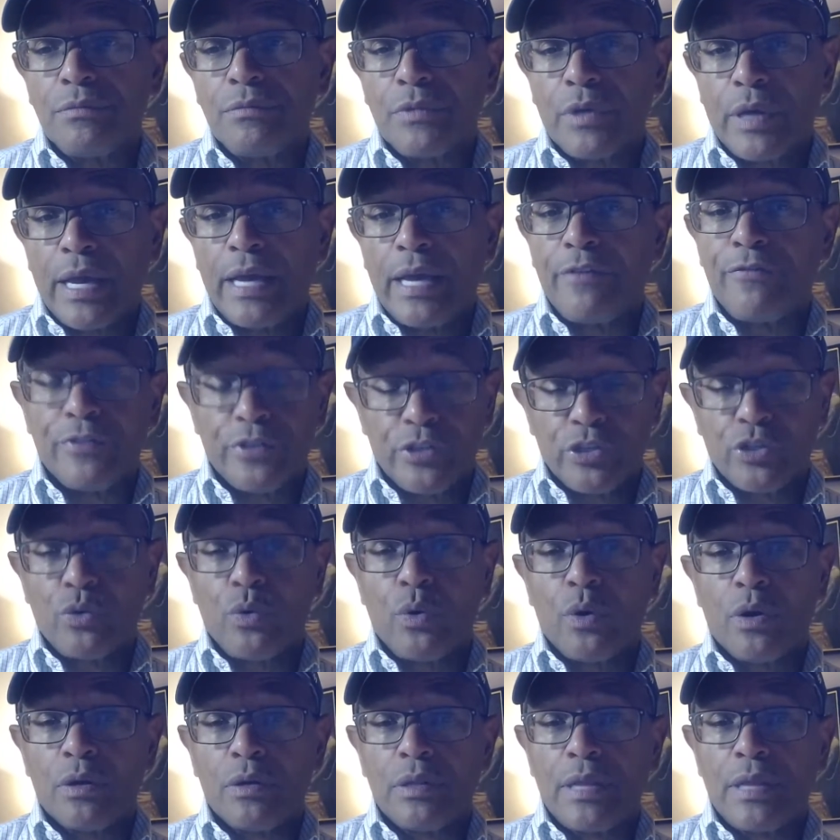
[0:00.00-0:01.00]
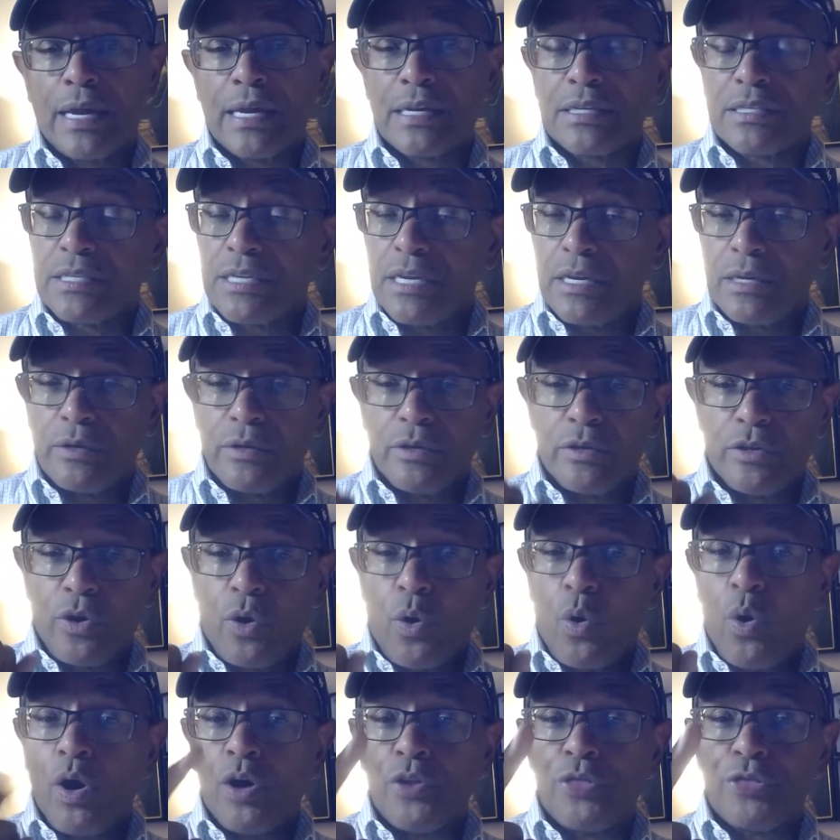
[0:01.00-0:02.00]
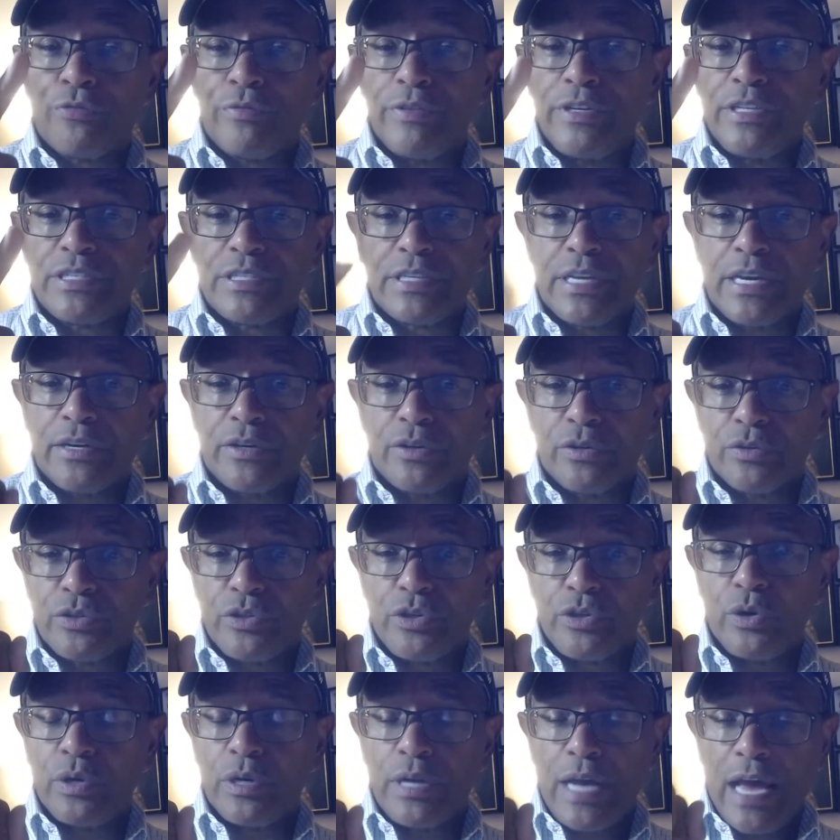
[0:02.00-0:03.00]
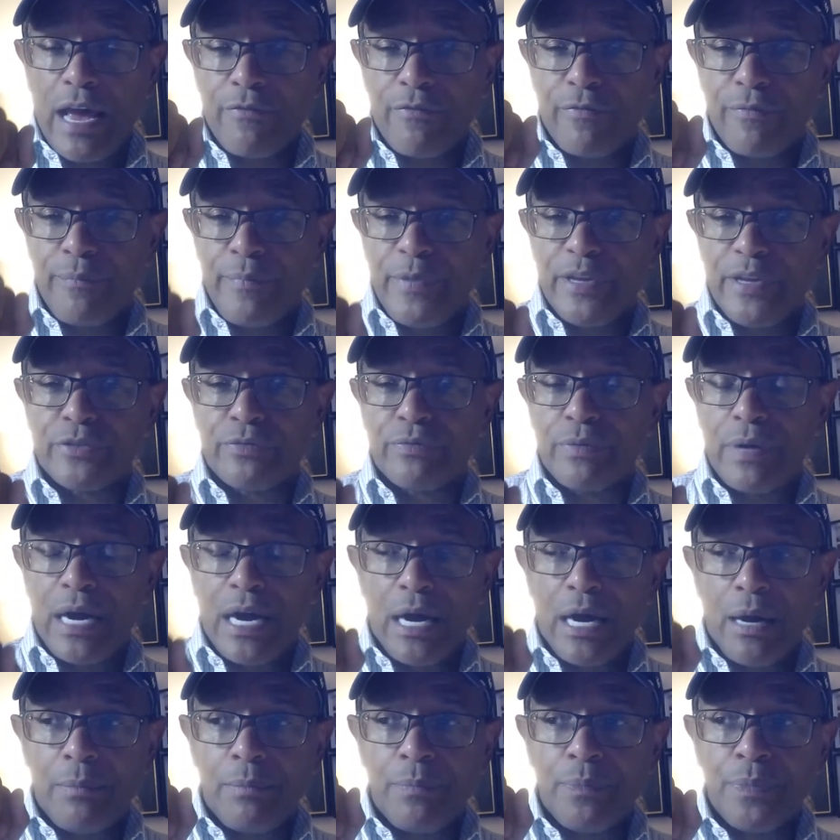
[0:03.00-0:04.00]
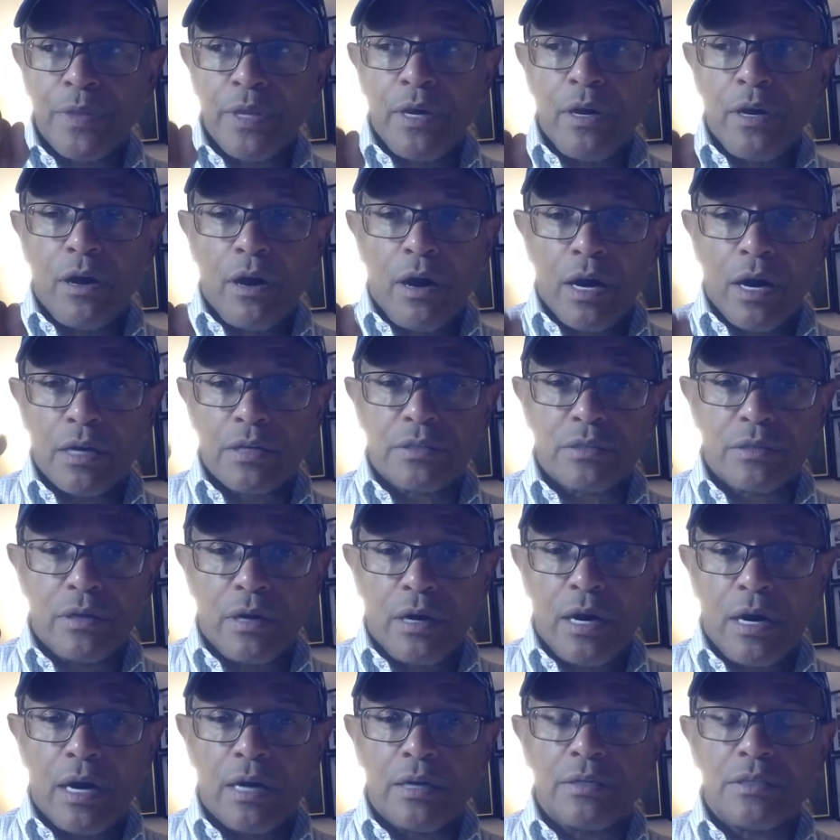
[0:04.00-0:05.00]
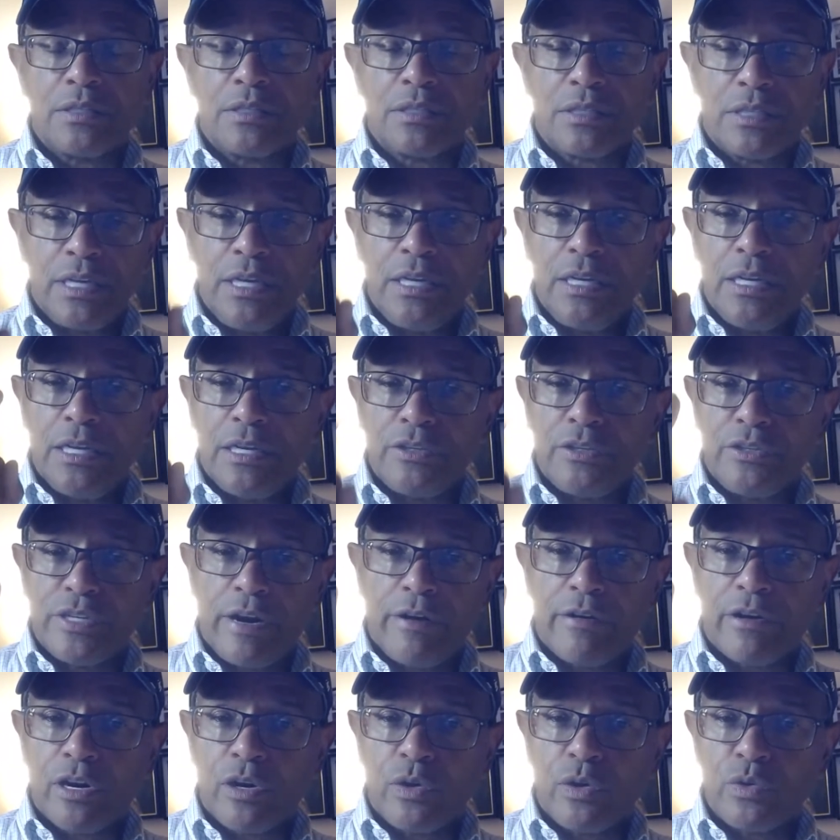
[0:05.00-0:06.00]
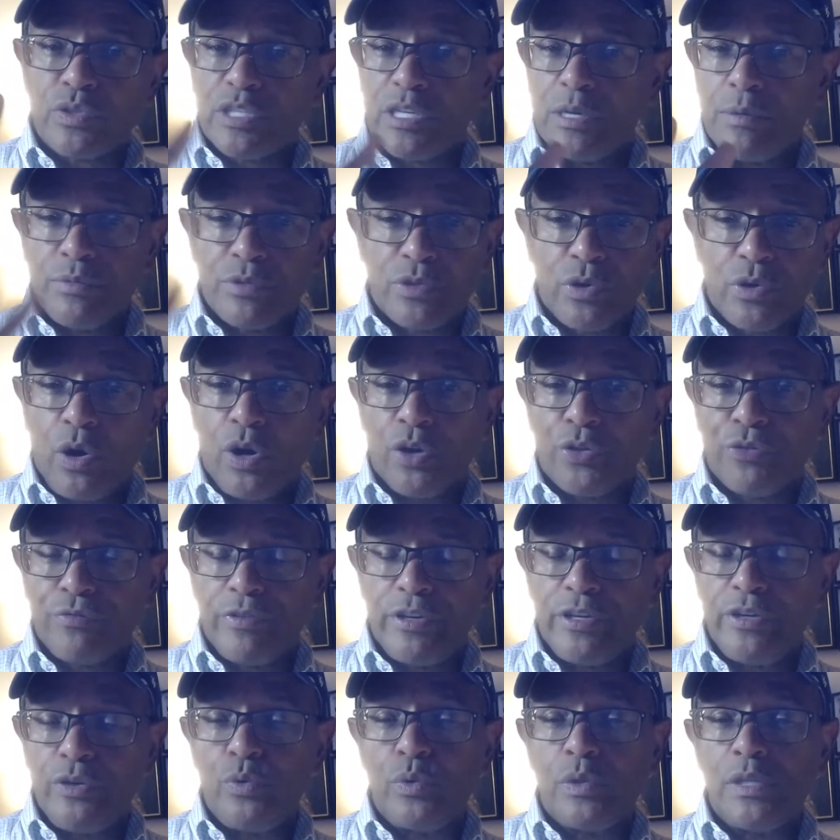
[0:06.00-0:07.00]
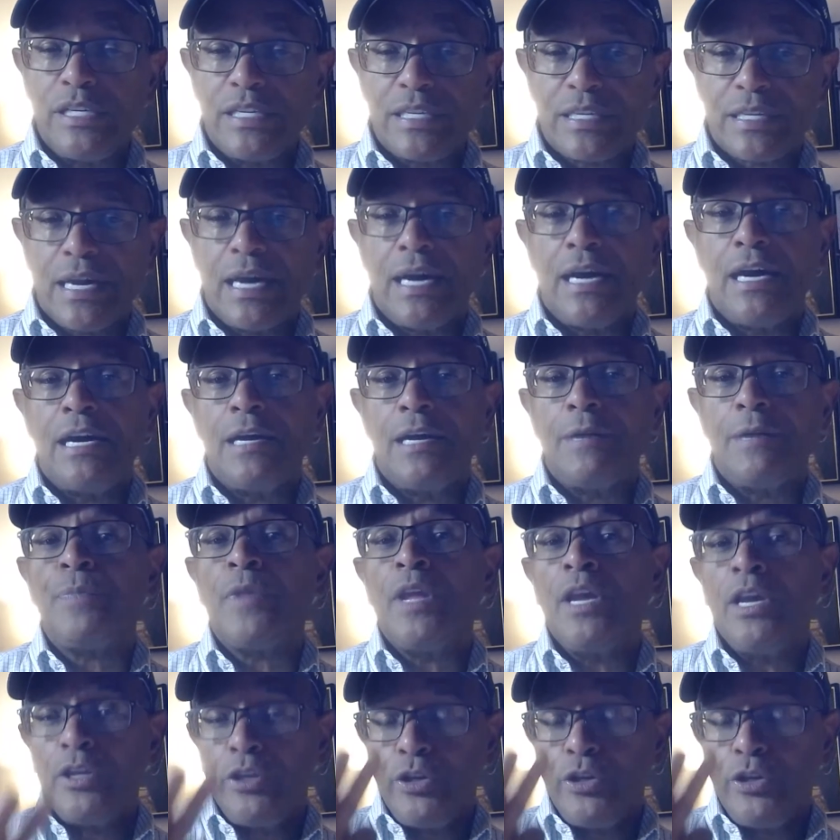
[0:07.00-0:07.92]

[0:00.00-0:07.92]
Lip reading: Okay, for sure. Like I said, all 3 centers. You're going to have Mitch Robb, Hartenstein, and Jericho Sims, all 3 newly signed.